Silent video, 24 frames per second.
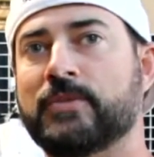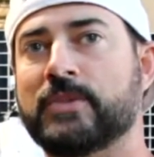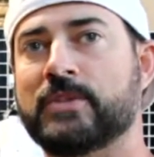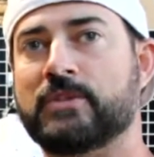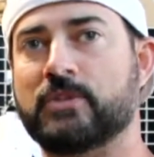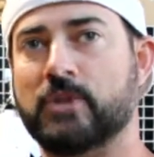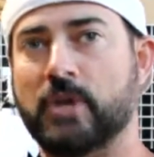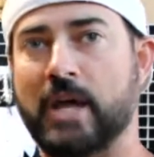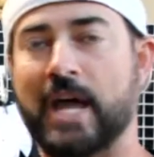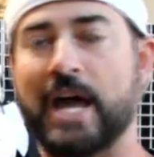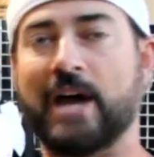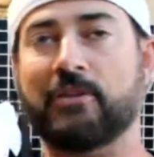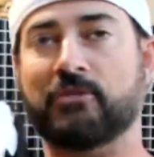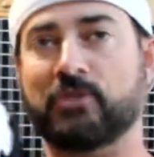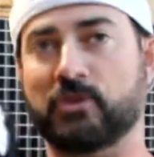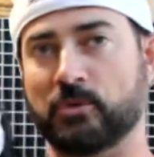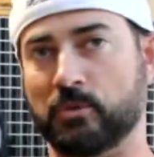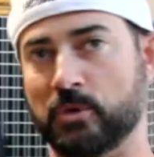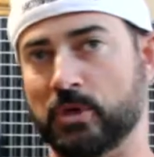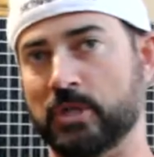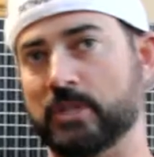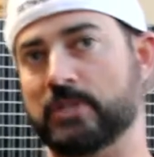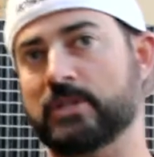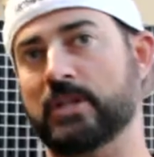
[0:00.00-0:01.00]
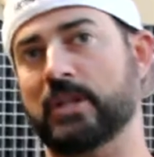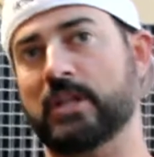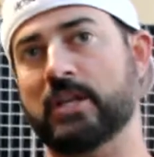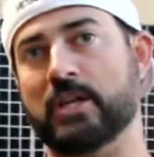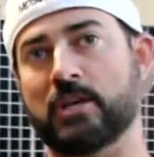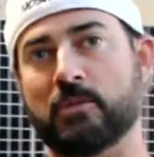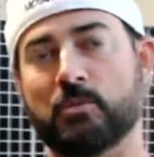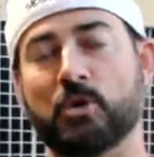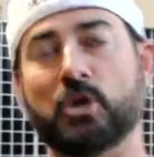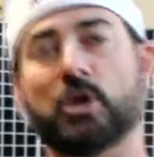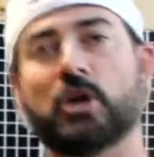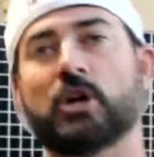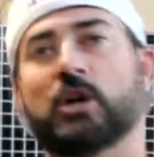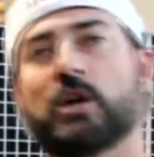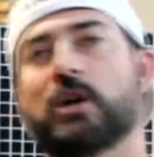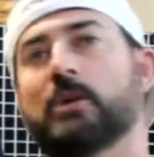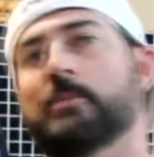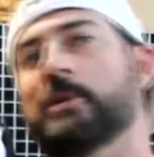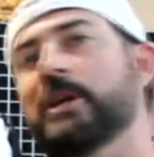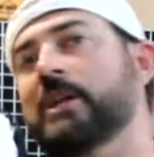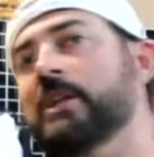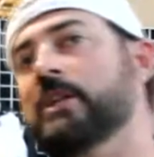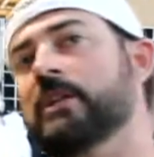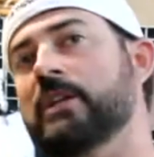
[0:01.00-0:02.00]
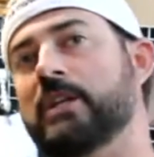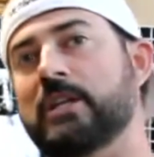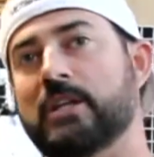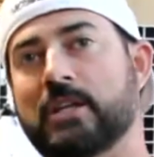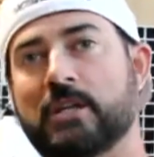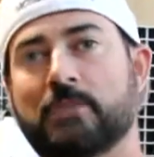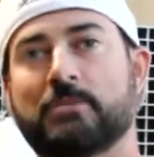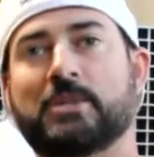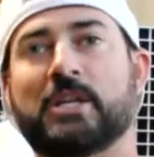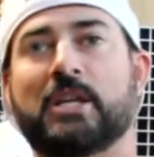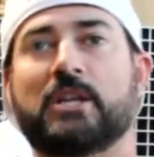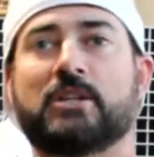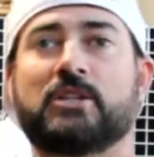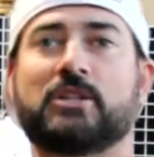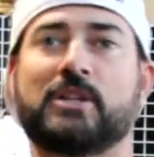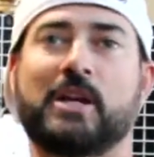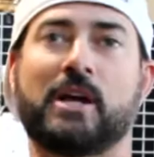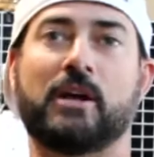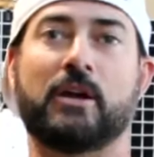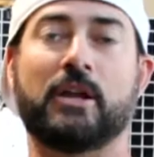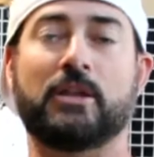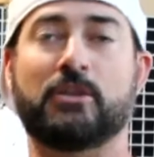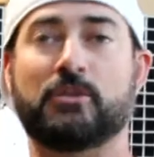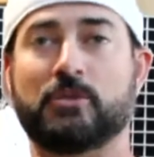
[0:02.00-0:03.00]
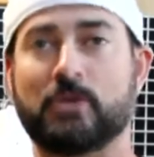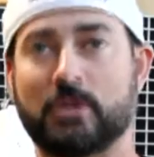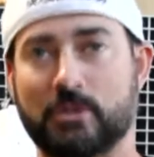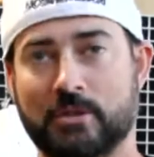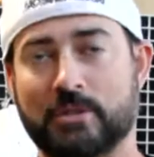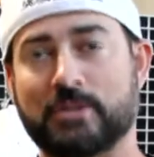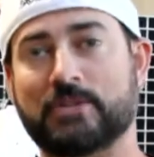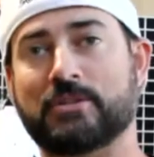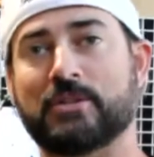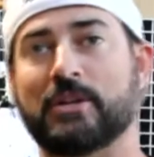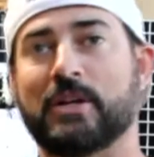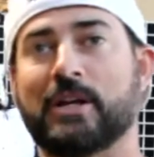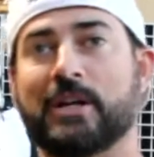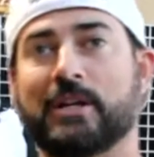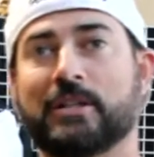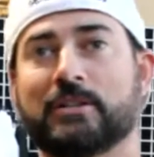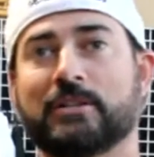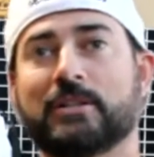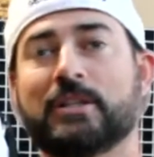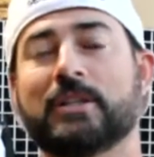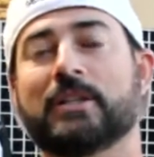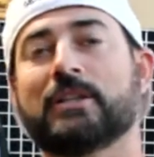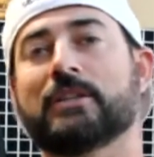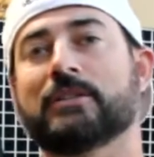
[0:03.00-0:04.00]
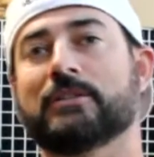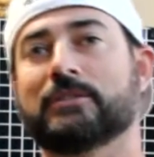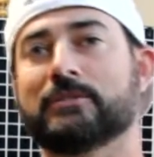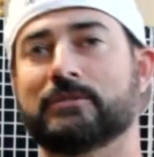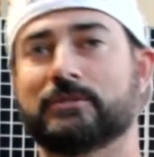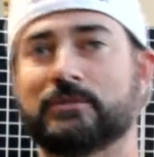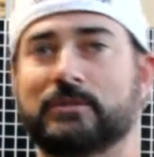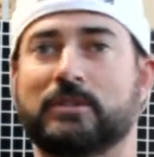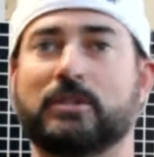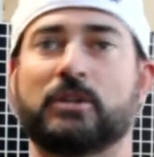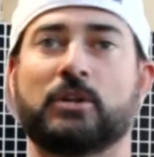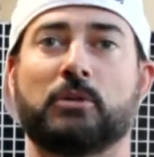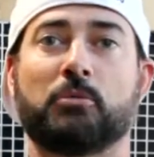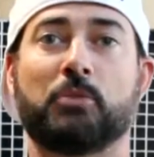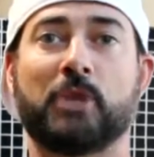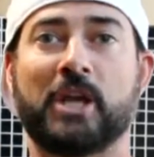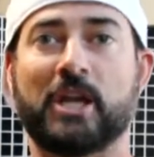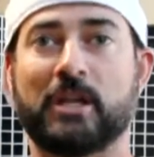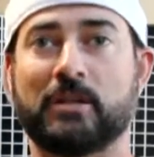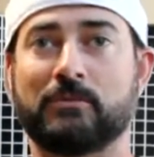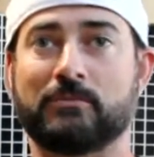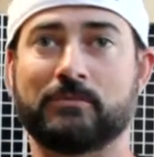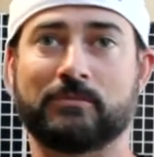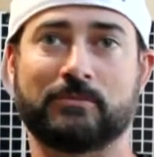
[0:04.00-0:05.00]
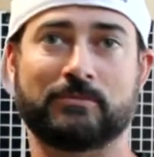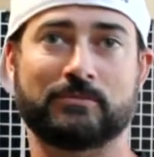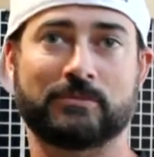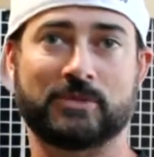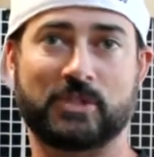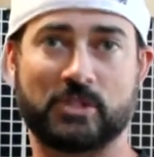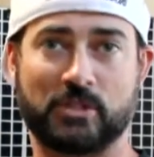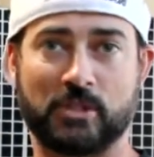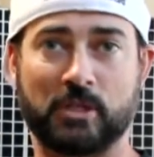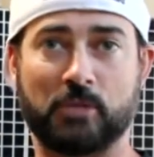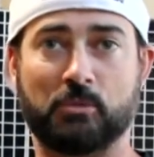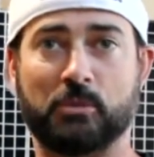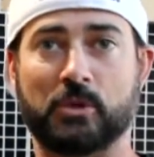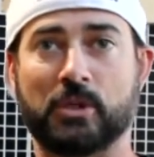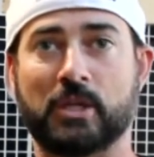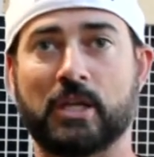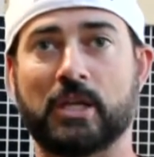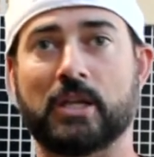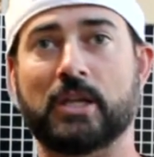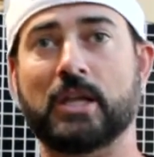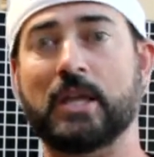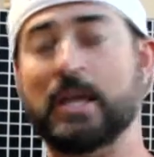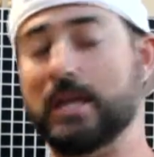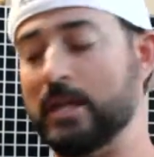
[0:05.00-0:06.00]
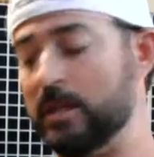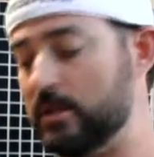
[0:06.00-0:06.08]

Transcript: So afterwards, I come home, I clean up, take a shower, I throw this on, go to bed, sleep with it.